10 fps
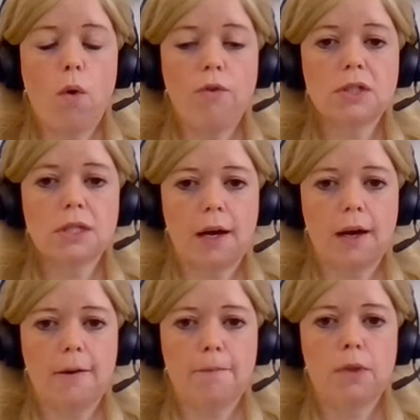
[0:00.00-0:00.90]
over
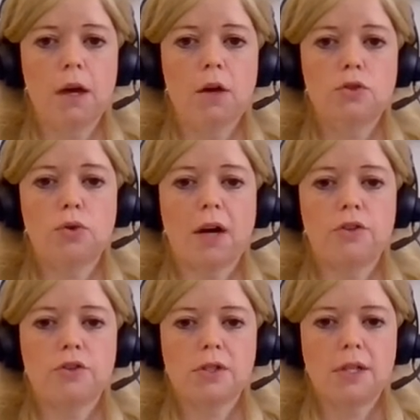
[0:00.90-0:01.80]
time to
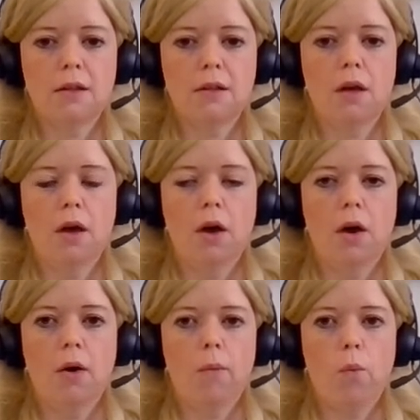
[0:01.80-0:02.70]
understand
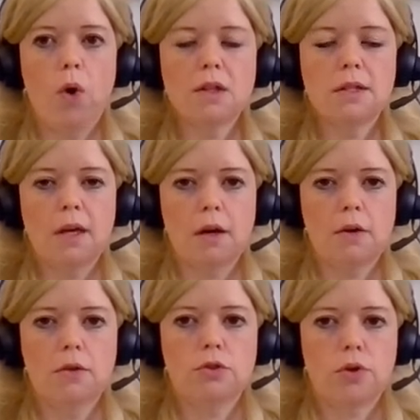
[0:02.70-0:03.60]
what
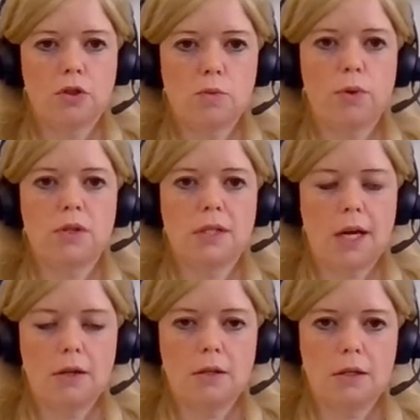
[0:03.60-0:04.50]
their transport
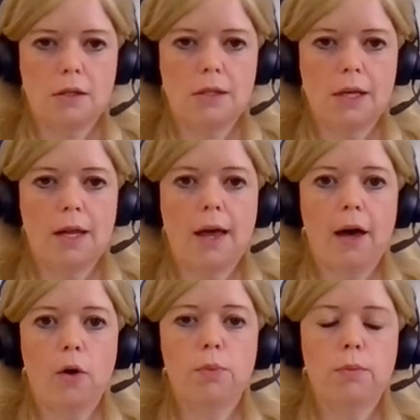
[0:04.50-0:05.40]
status is and
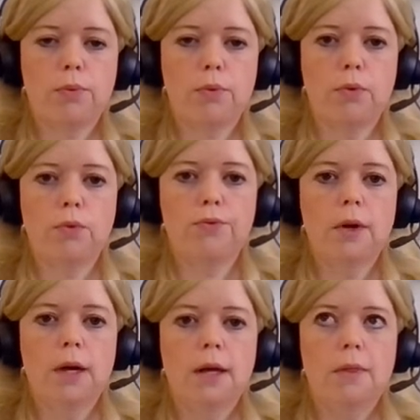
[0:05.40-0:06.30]
help improve
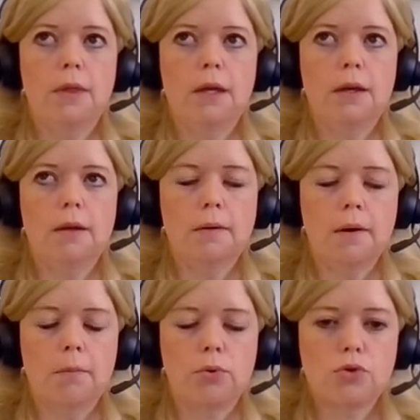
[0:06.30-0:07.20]
the
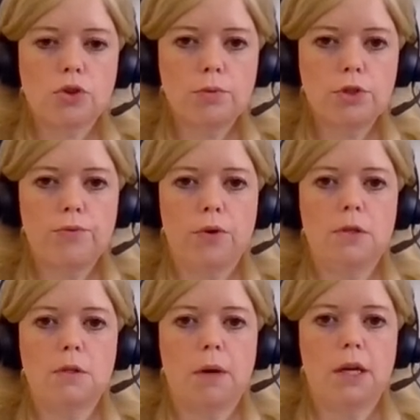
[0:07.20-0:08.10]
prescription for
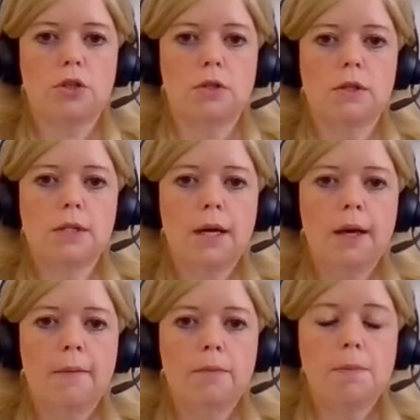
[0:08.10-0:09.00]
these patients
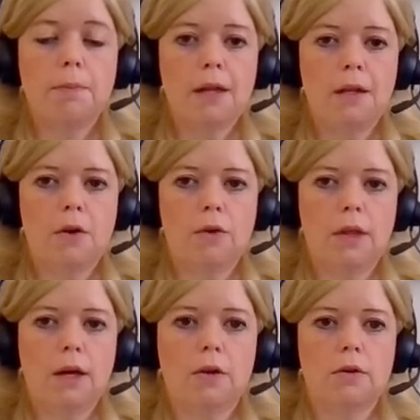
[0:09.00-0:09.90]
depending on
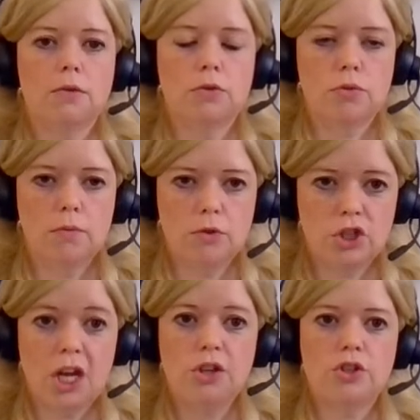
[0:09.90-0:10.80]
their
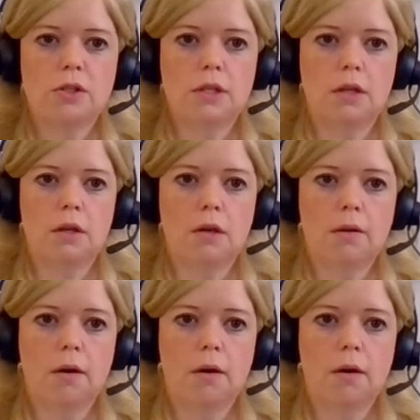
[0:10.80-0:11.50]
changes in